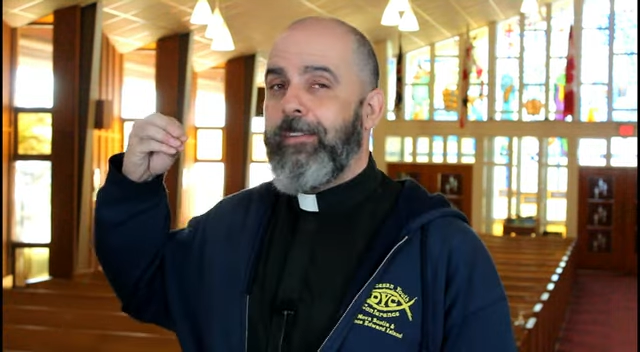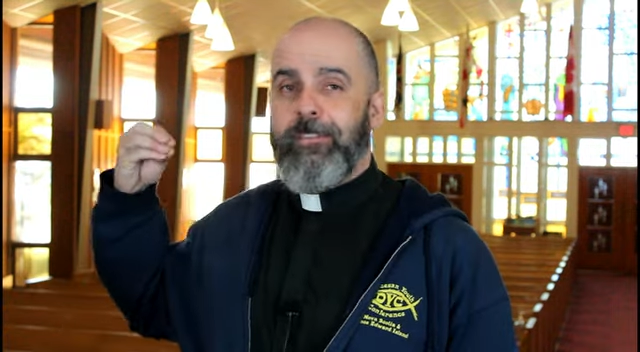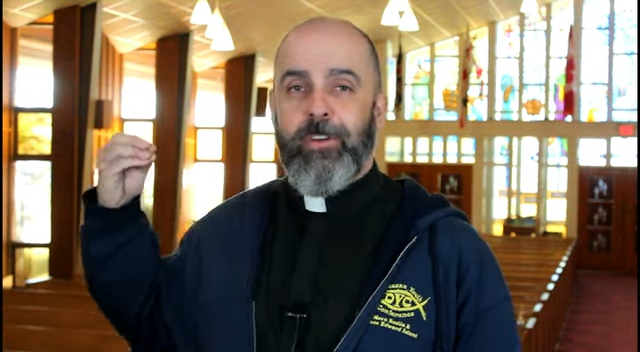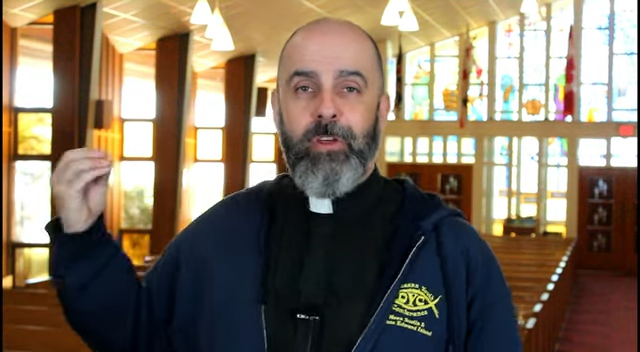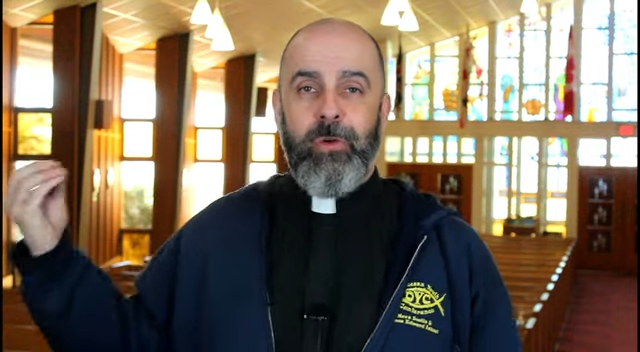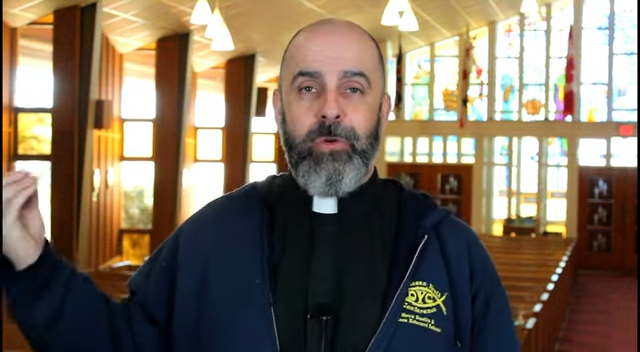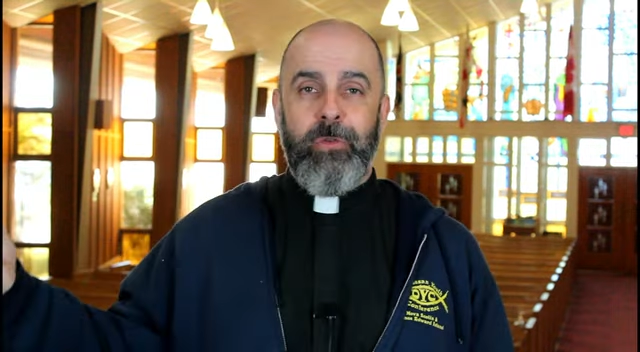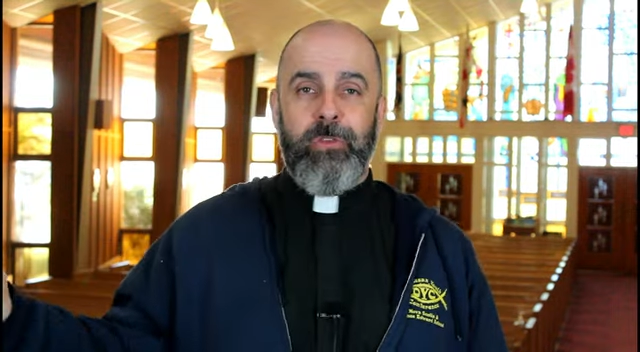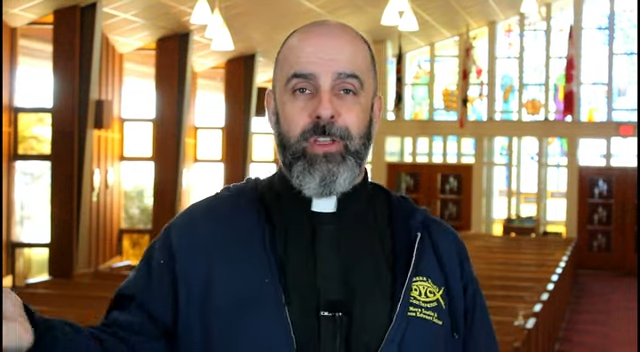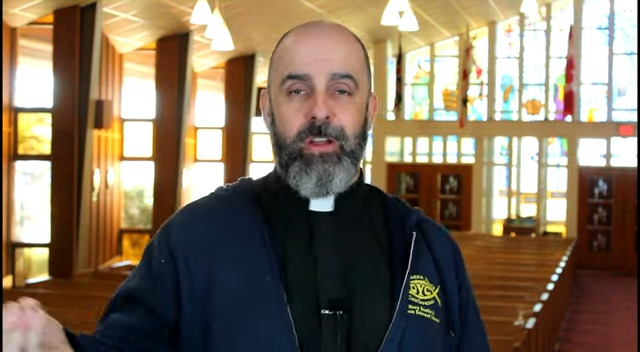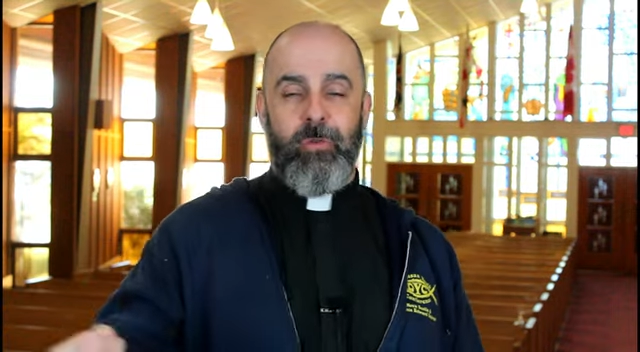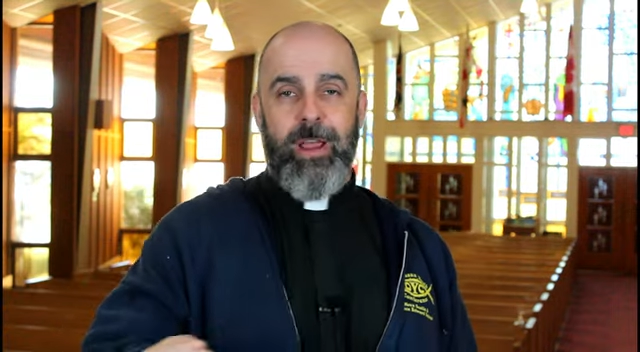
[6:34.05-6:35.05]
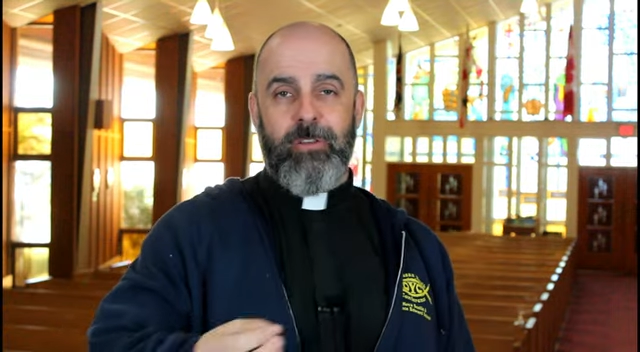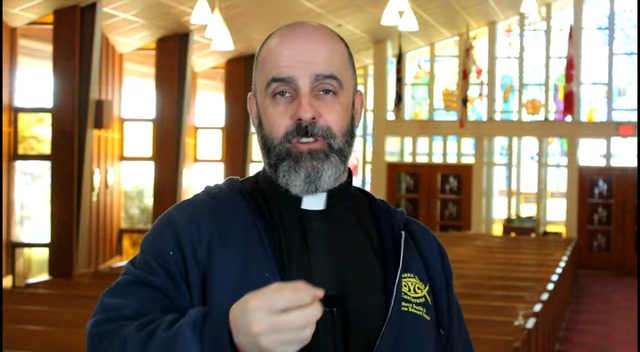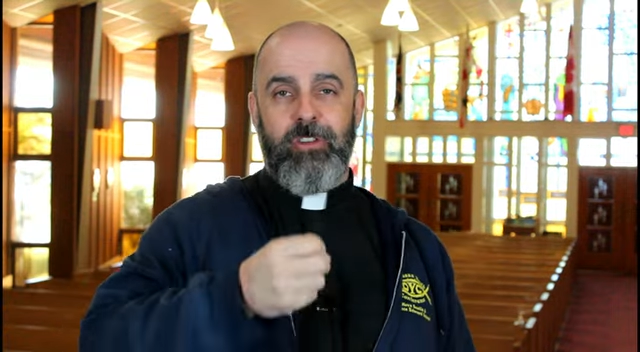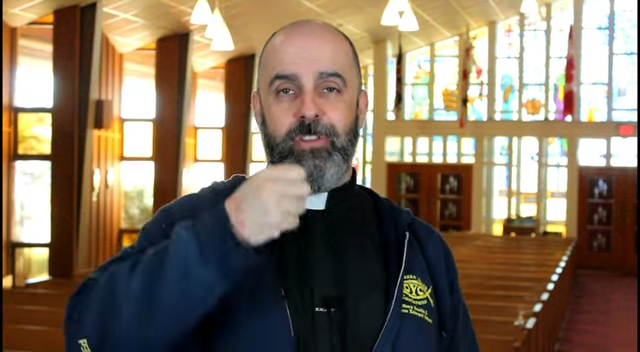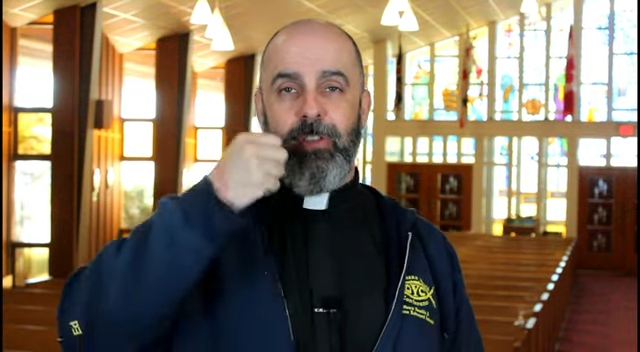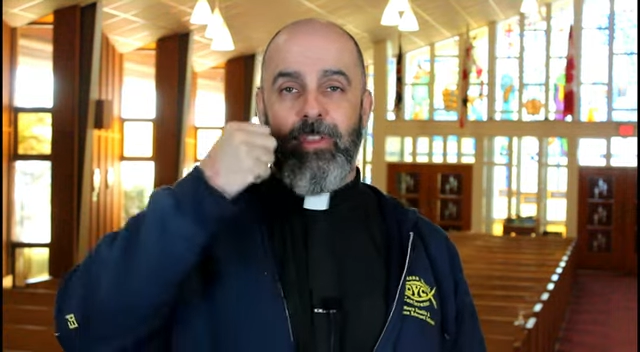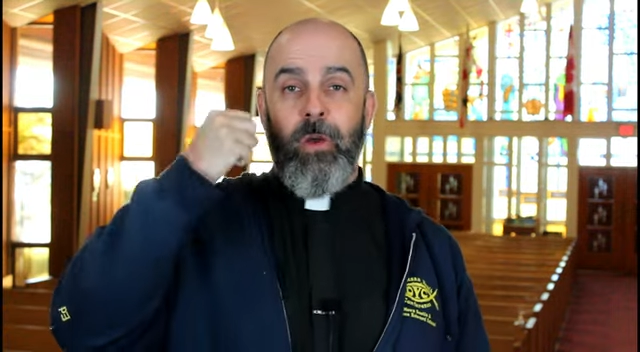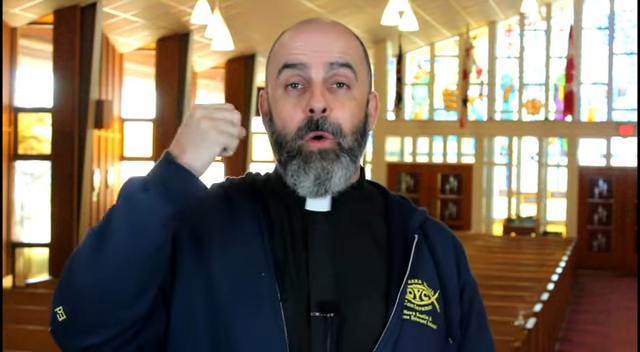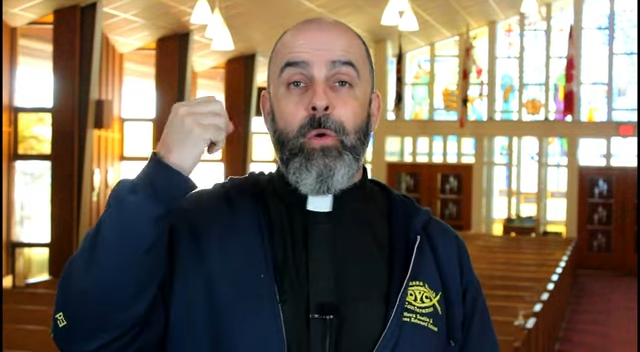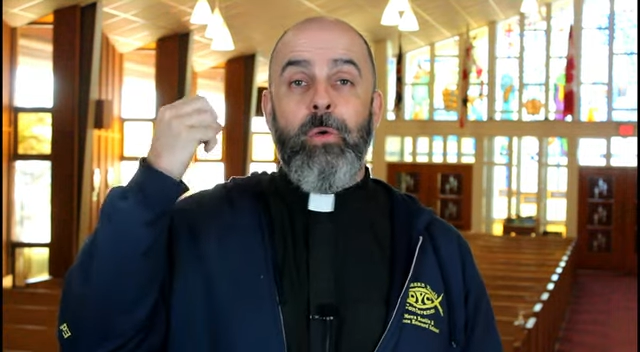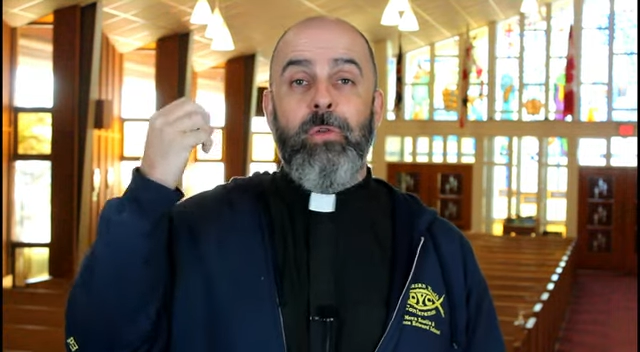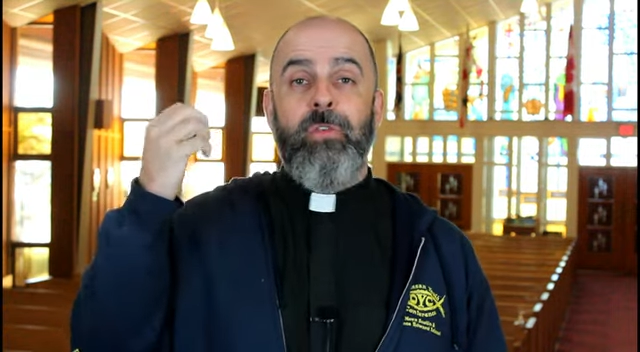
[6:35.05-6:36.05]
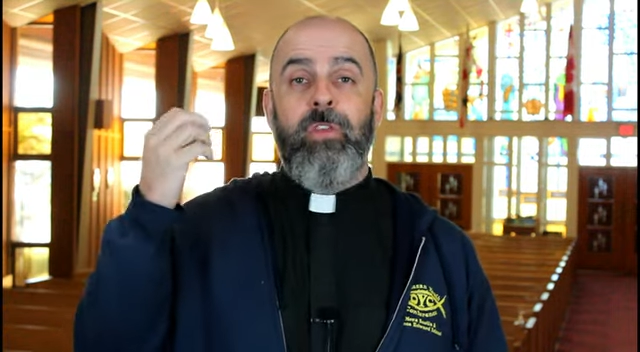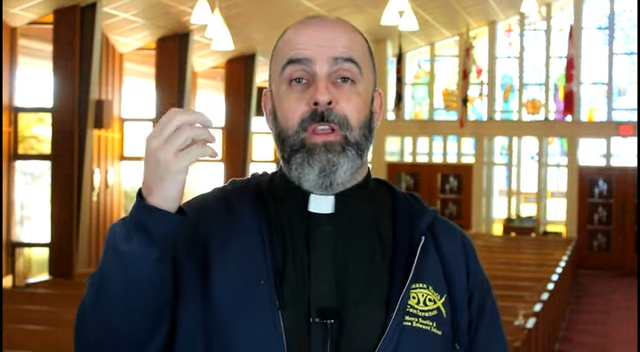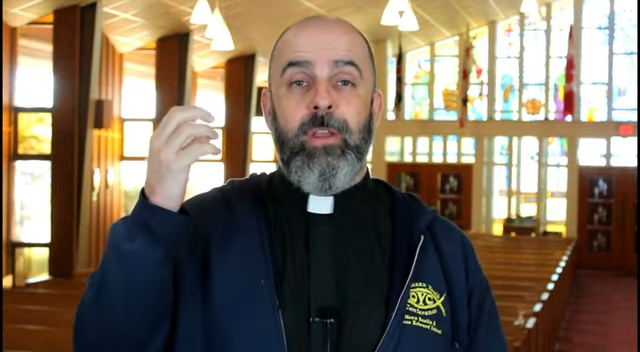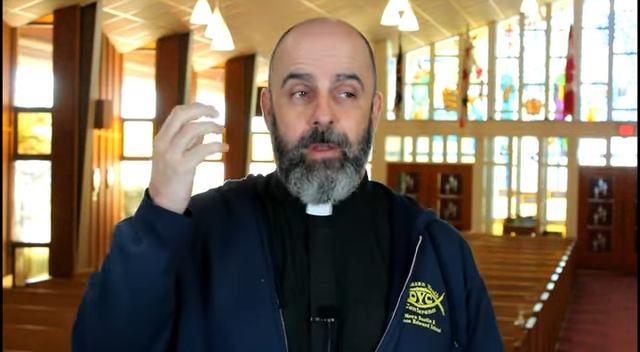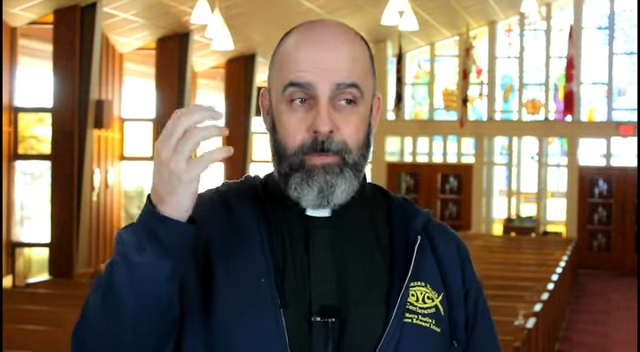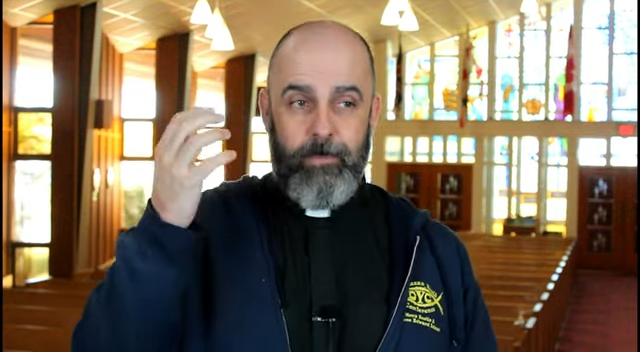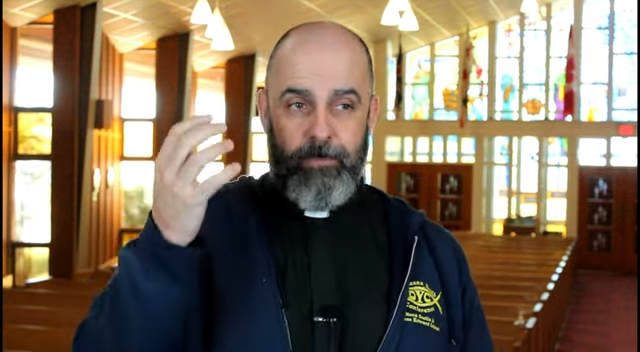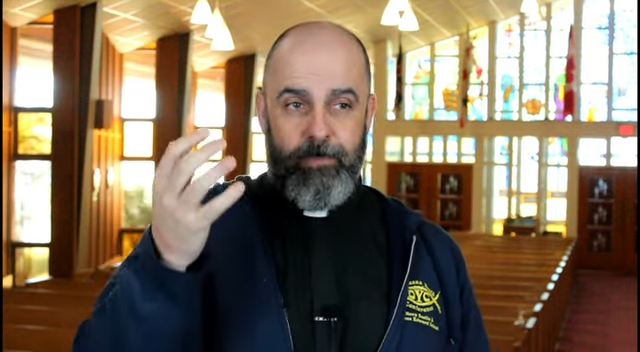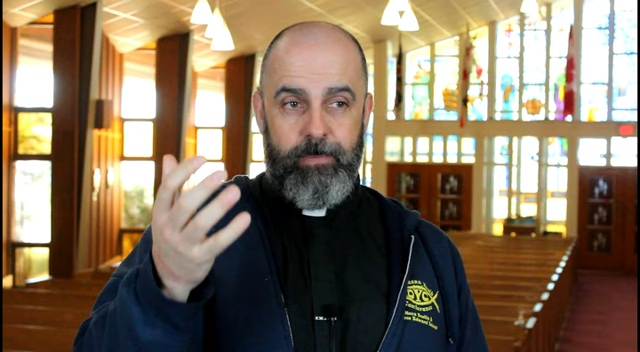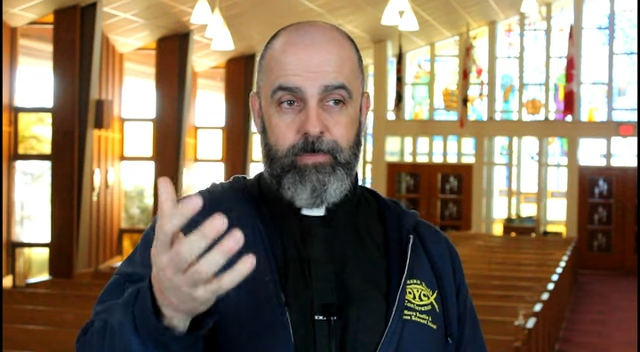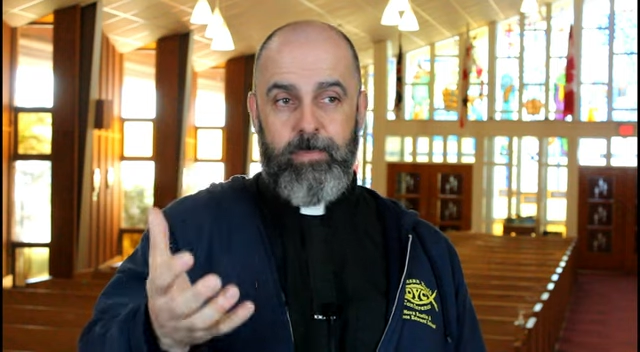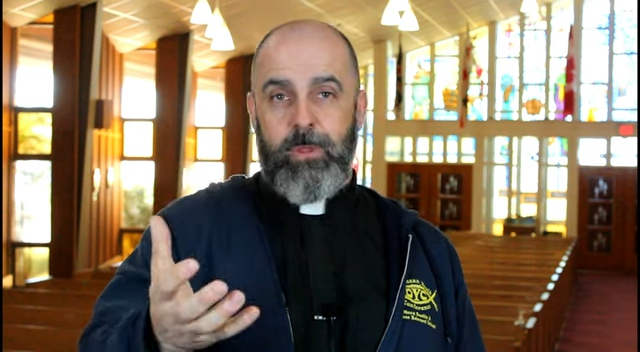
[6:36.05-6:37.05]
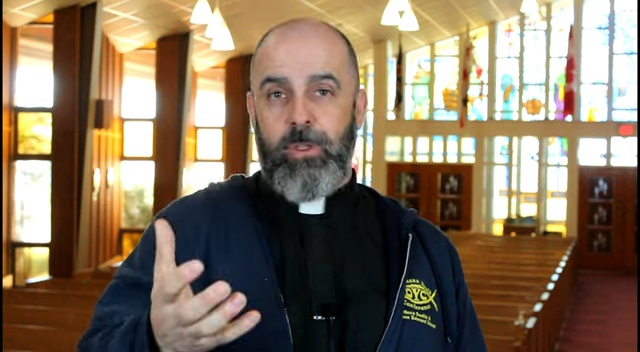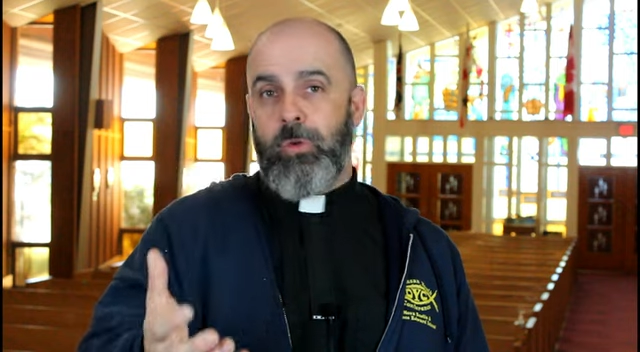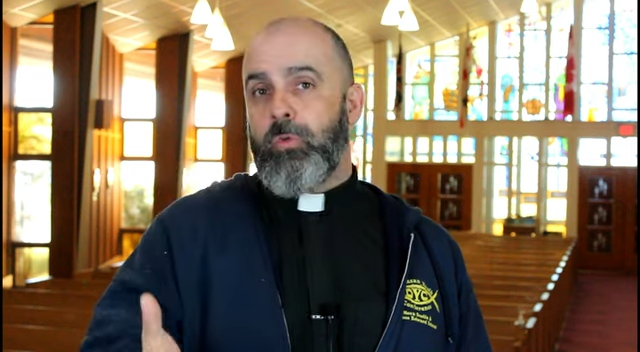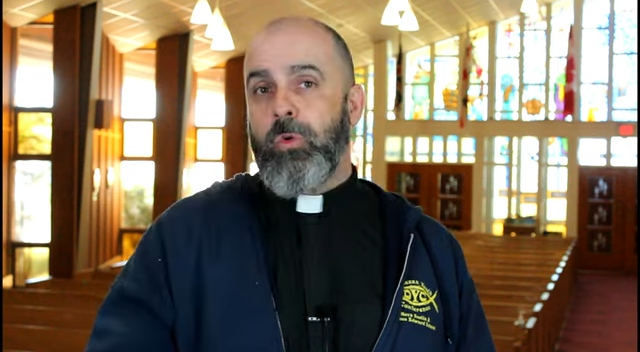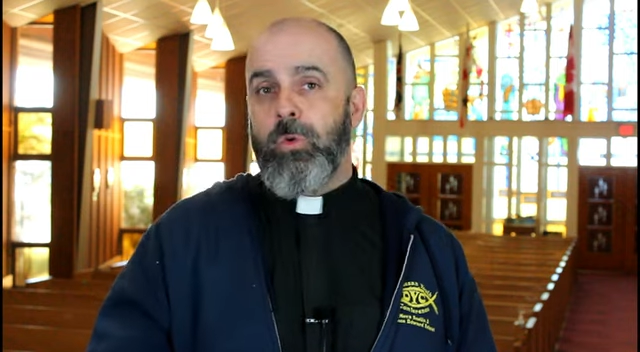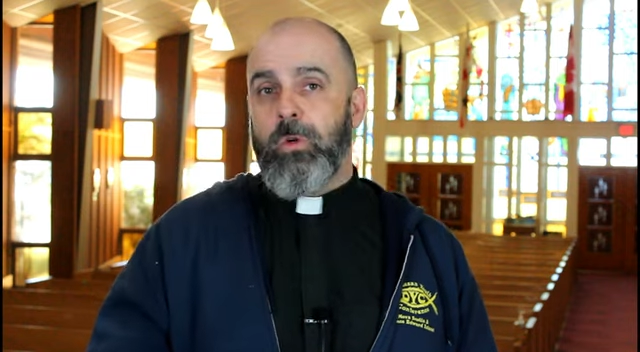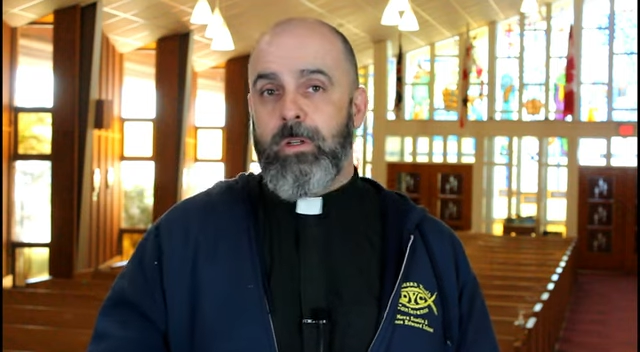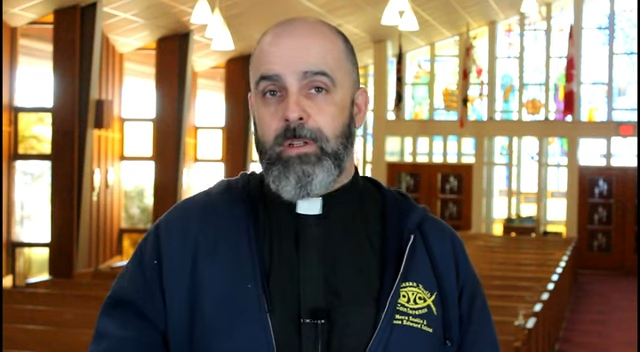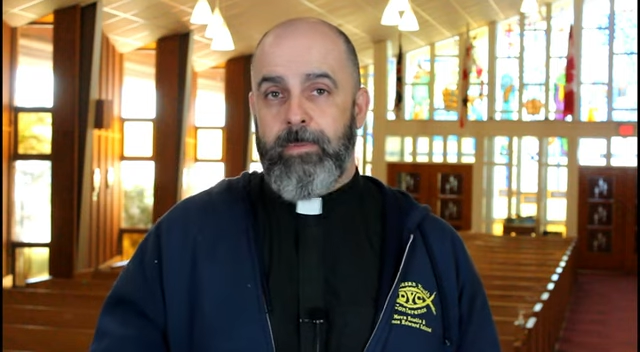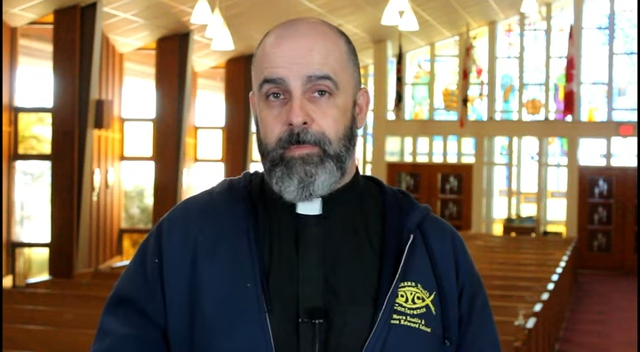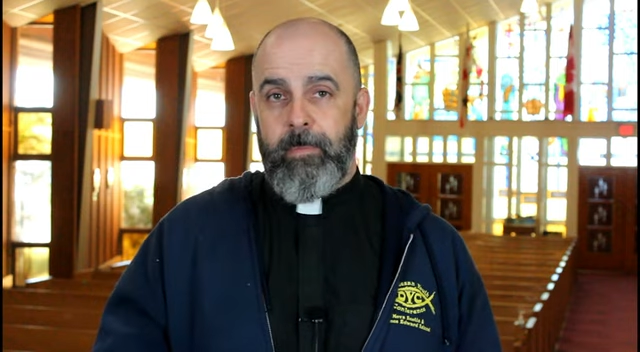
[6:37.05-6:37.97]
for those around you, for those you rule.